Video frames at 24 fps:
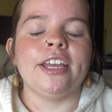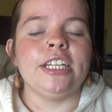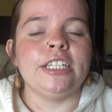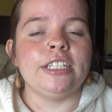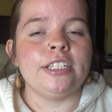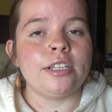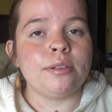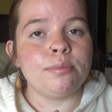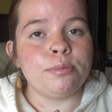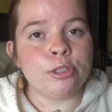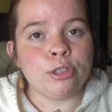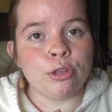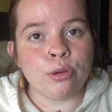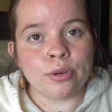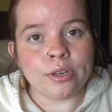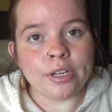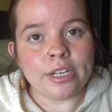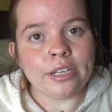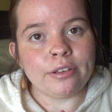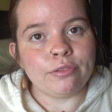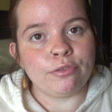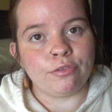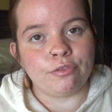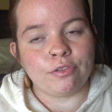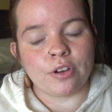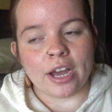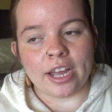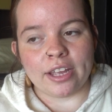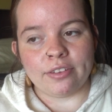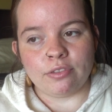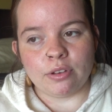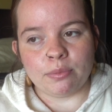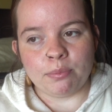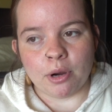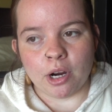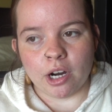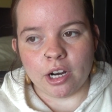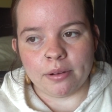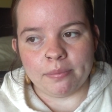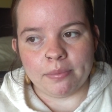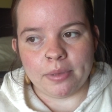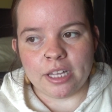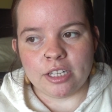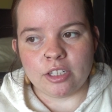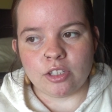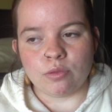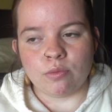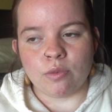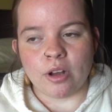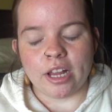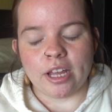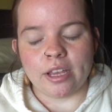ended up touring 5 apartments while